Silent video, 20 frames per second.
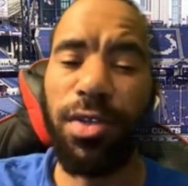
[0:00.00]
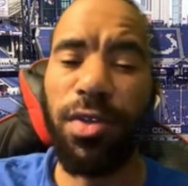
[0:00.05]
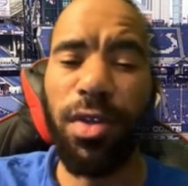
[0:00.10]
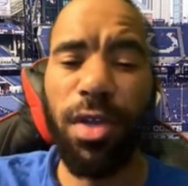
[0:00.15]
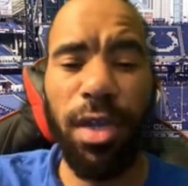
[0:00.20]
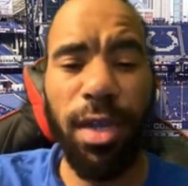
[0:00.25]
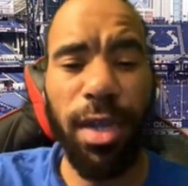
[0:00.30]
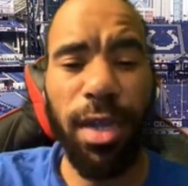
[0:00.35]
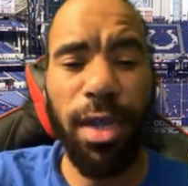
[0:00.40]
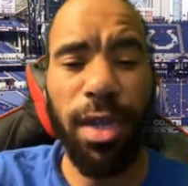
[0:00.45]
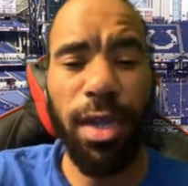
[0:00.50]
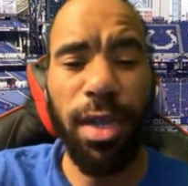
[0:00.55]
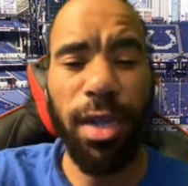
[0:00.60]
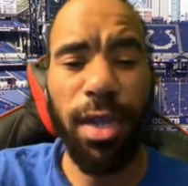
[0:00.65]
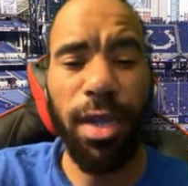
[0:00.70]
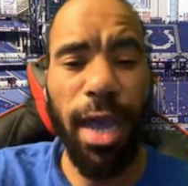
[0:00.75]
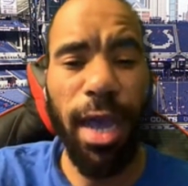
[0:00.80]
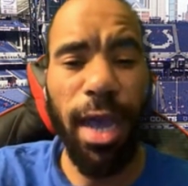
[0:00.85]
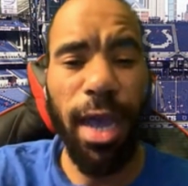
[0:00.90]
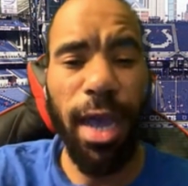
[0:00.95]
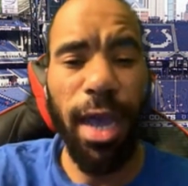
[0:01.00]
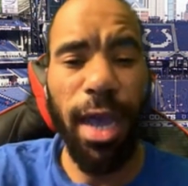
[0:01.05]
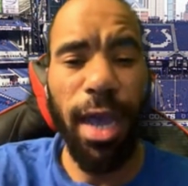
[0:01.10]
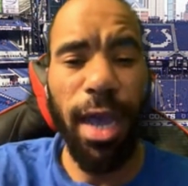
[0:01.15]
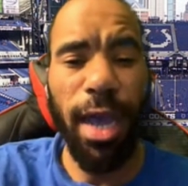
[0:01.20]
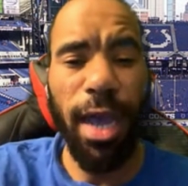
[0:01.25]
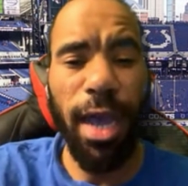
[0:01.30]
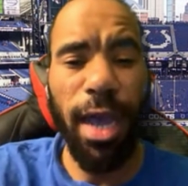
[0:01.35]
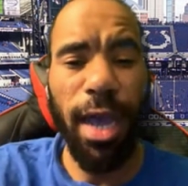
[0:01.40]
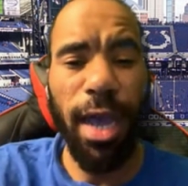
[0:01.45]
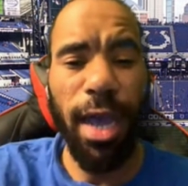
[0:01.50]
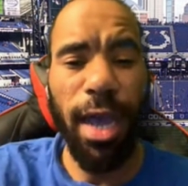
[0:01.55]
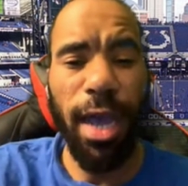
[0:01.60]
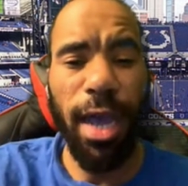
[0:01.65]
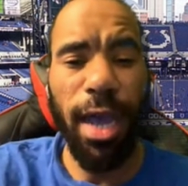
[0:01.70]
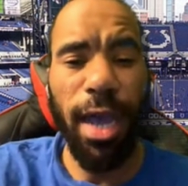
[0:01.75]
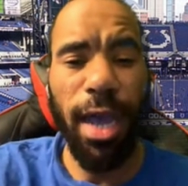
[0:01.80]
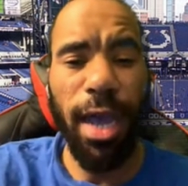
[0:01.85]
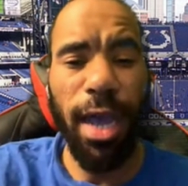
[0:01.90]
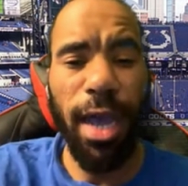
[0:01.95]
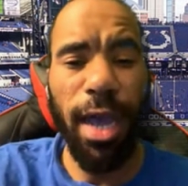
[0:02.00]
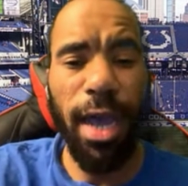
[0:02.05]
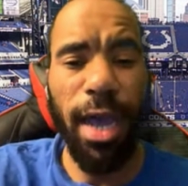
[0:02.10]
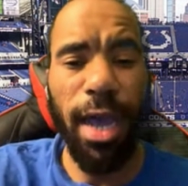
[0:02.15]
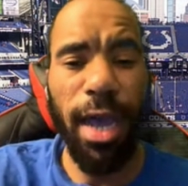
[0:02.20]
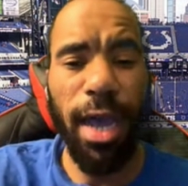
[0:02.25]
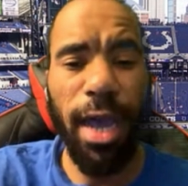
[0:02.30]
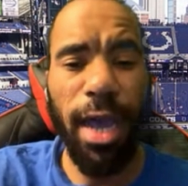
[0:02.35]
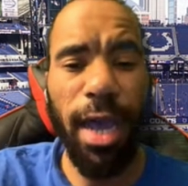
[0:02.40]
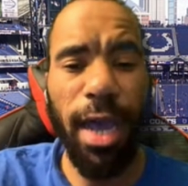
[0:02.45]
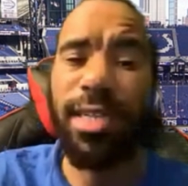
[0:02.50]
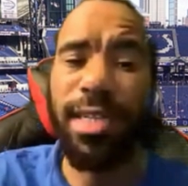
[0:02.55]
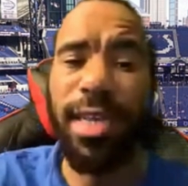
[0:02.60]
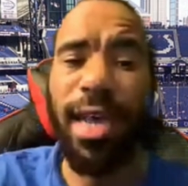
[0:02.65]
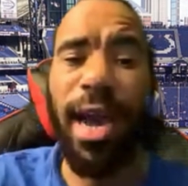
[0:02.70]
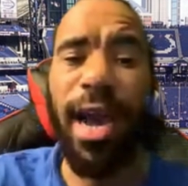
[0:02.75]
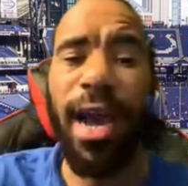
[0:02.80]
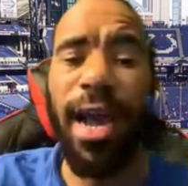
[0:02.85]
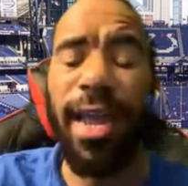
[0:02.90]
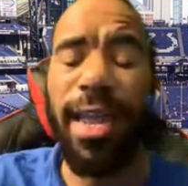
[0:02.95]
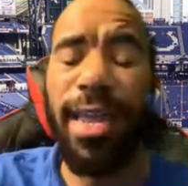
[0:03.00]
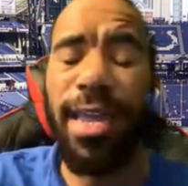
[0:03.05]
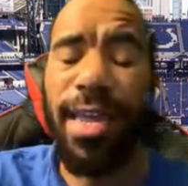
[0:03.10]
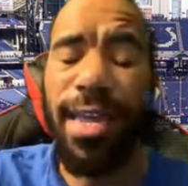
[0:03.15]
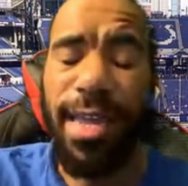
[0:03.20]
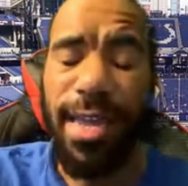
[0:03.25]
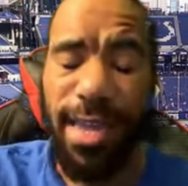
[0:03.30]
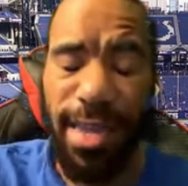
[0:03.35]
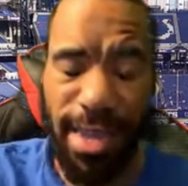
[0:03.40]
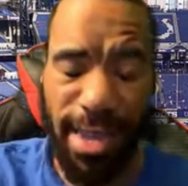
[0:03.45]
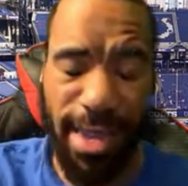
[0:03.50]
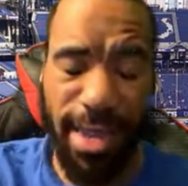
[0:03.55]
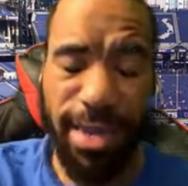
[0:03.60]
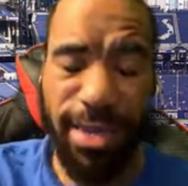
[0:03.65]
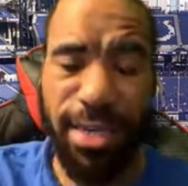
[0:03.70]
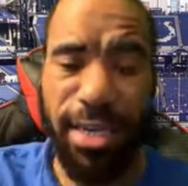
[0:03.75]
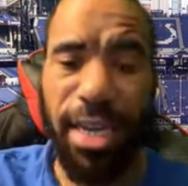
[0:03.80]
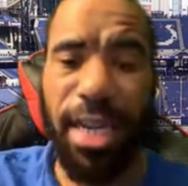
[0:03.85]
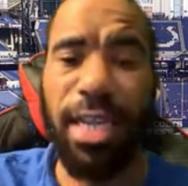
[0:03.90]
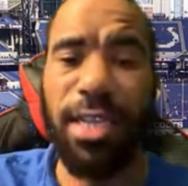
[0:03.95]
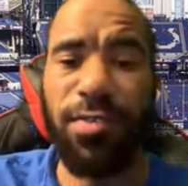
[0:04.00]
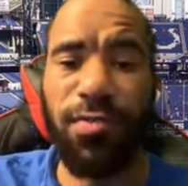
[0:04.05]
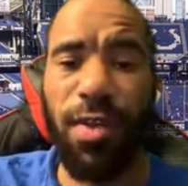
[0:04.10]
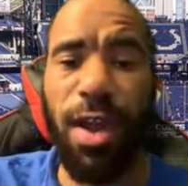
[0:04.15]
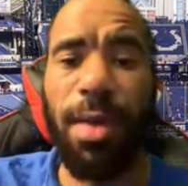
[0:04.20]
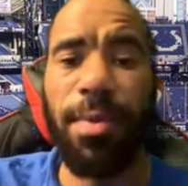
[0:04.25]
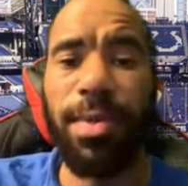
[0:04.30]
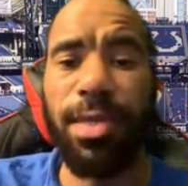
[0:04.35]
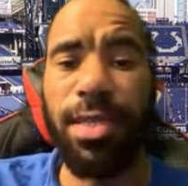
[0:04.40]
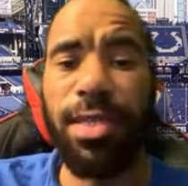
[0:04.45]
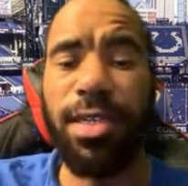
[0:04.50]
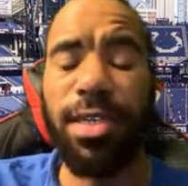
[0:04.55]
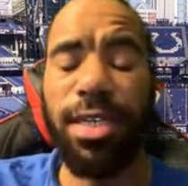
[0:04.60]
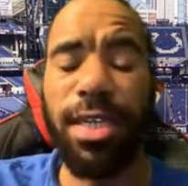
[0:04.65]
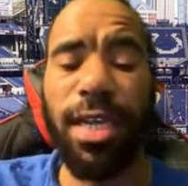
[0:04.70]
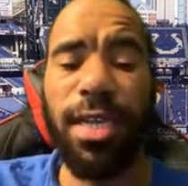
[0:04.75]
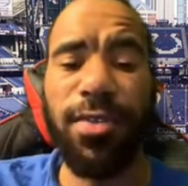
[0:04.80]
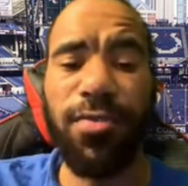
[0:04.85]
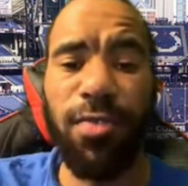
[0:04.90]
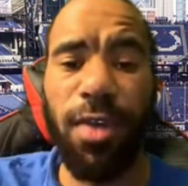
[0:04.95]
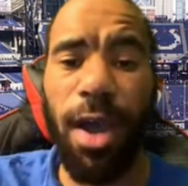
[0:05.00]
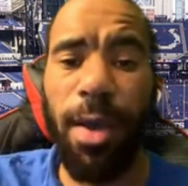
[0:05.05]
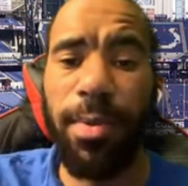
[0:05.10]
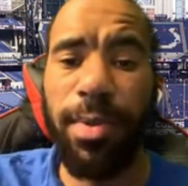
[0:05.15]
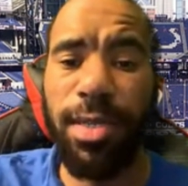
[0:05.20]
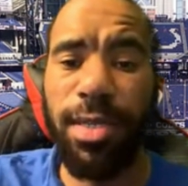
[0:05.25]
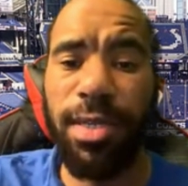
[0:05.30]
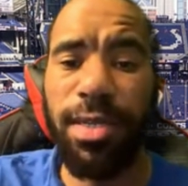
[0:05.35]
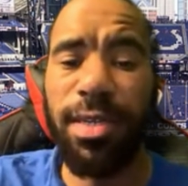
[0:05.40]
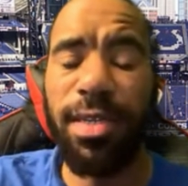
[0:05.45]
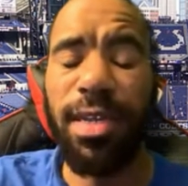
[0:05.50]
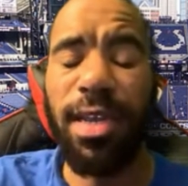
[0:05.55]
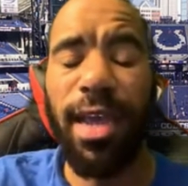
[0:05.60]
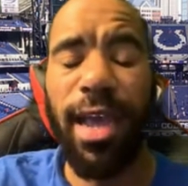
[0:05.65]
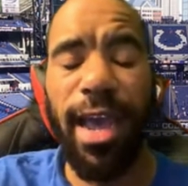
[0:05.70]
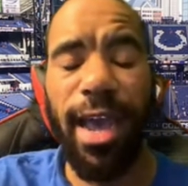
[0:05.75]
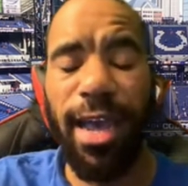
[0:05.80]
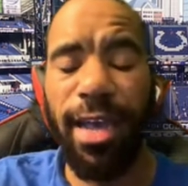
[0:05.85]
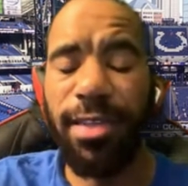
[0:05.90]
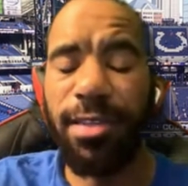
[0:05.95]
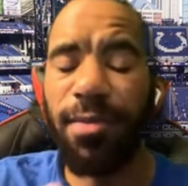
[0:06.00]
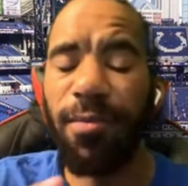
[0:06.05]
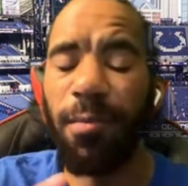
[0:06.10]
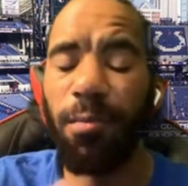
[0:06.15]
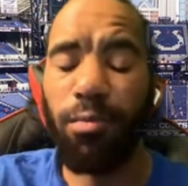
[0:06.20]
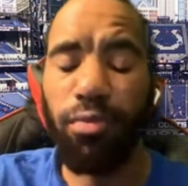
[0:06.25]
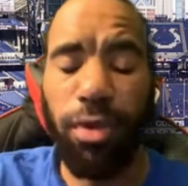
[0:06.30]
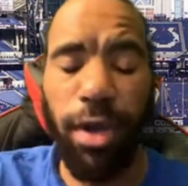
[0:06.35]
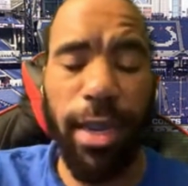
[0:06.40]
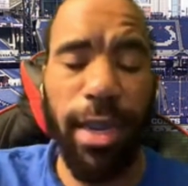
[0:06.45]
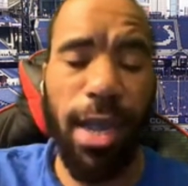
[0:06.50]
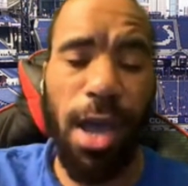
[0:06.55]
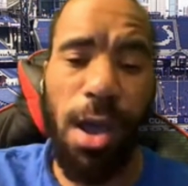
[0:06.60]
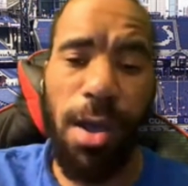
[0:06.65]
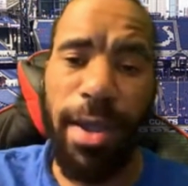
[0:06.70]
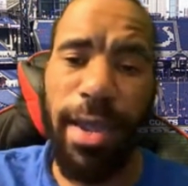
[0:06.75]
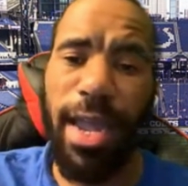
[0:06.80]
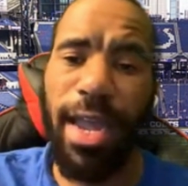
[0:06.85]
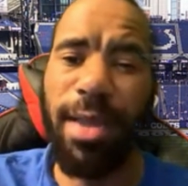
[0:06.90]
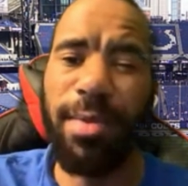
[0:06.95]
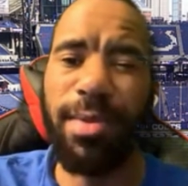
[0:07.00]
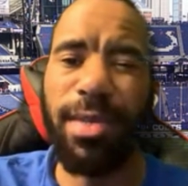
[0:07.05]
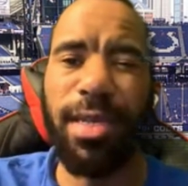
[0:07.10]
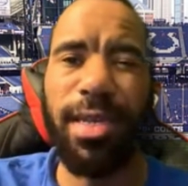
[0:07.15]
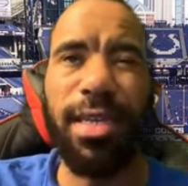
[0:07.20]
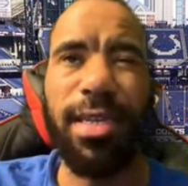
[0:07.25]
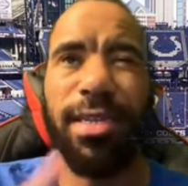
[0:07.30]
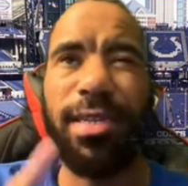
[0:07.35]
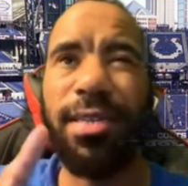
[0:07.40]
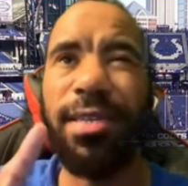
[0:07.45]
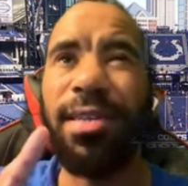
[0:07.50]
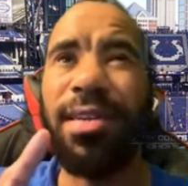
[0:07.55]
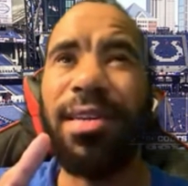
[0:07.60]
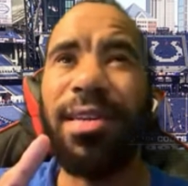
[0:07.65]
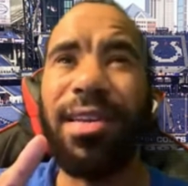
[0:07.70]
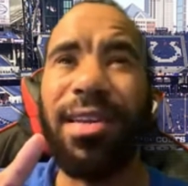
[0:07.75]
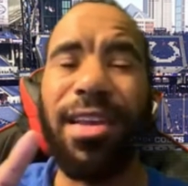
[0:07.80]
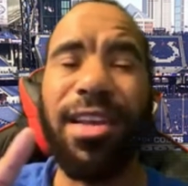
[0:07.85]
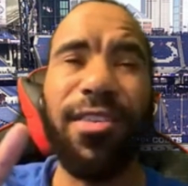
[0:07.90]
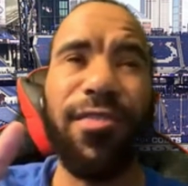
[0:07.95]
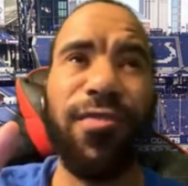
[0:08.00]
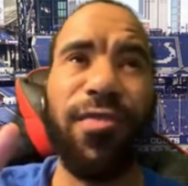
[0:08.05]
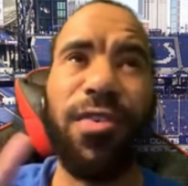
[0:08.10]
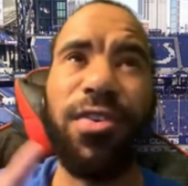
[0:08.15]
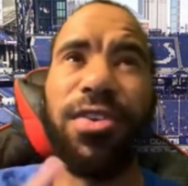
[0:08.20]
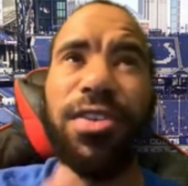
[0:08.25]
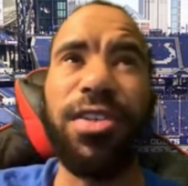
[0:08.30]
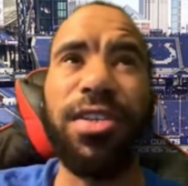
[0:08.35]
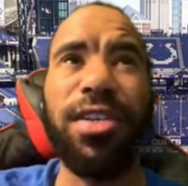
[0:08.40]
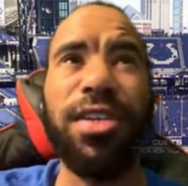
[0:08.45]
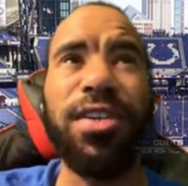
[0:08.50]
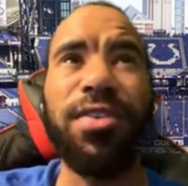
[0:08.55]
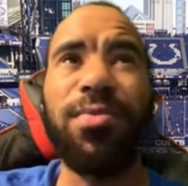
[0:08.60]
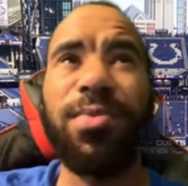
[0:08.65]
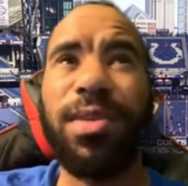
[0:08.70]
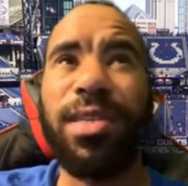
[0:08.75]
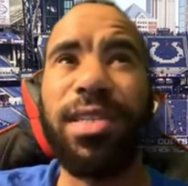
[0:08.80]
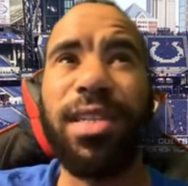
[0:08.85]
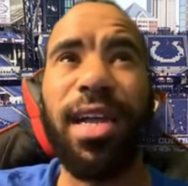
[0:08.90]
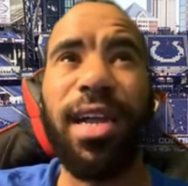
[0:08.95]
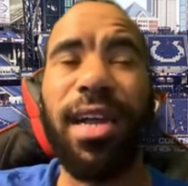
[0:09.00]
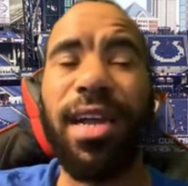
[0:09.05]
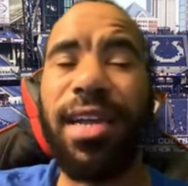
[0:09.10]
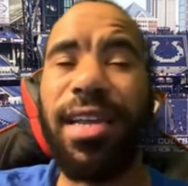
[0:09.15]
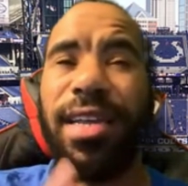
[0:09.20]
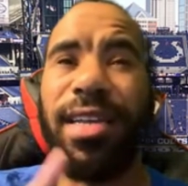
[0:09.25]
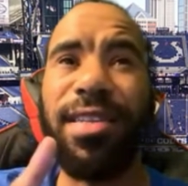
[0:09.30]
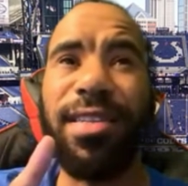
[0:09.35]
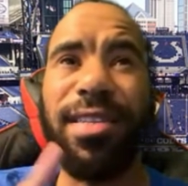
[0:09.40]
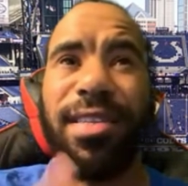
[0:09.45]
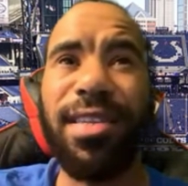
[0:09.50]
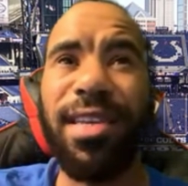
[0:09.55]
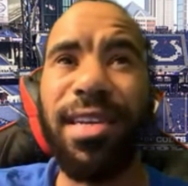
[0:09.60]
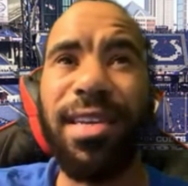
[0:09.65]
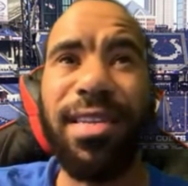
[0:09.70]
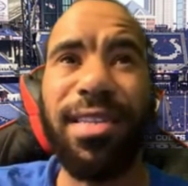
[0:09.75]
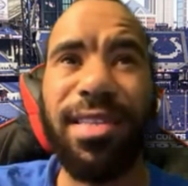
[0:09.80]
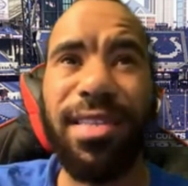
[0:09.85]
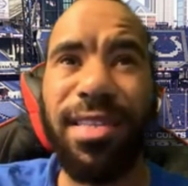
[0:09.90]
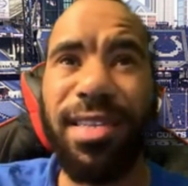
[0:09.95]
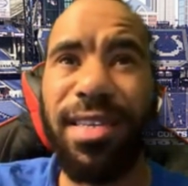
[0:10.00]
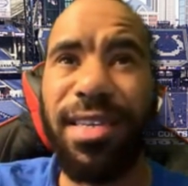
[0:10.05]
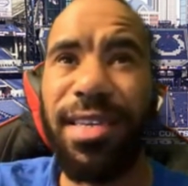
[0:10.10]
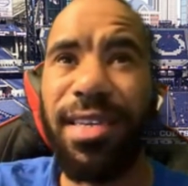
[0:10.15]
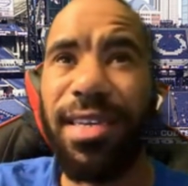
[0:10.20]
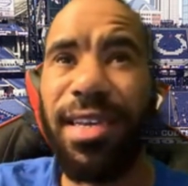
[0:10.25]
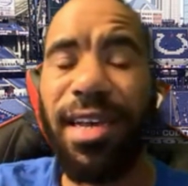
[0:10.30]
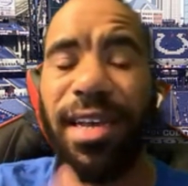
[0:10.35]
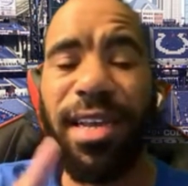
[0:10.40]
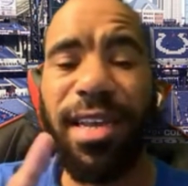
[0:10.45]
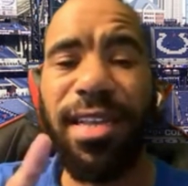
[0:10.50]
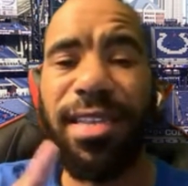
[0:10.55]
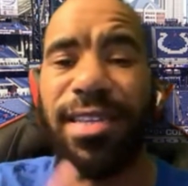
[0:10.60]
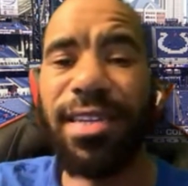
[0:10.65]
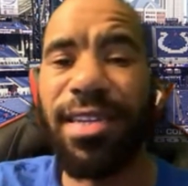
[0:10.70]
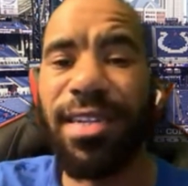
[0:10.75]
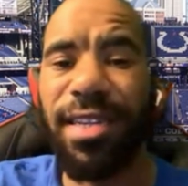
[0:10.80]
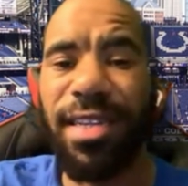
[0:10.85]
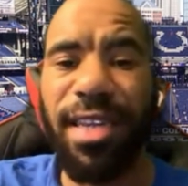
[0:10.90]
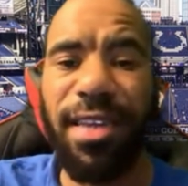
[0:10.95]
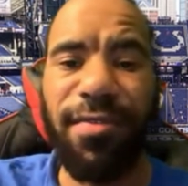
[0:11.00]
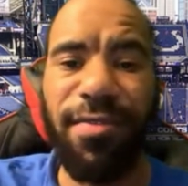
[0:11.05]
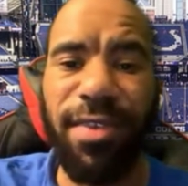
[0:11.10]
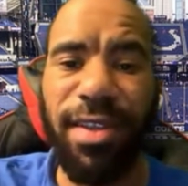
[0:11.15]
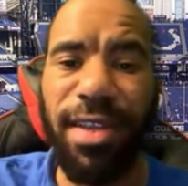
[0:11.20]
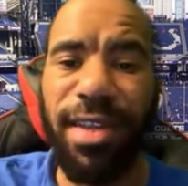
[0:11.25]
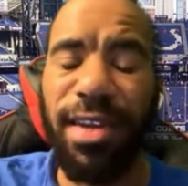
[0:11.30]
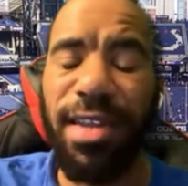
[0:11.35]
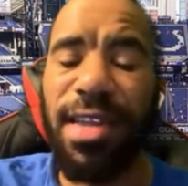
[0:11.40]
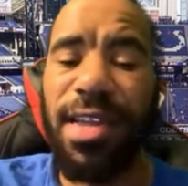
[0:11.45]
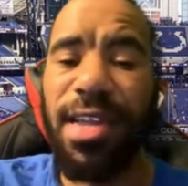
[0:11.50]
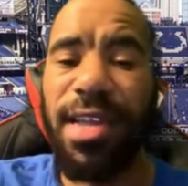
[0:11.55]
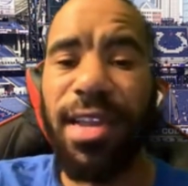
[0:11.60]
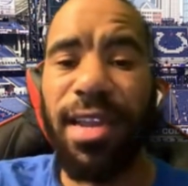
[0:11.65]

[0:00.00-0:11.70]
You can kind of do the same predicament with this guy in James Robinson. James Robinson has some breakout games against his first year was like against Tennessee, against Cleveland.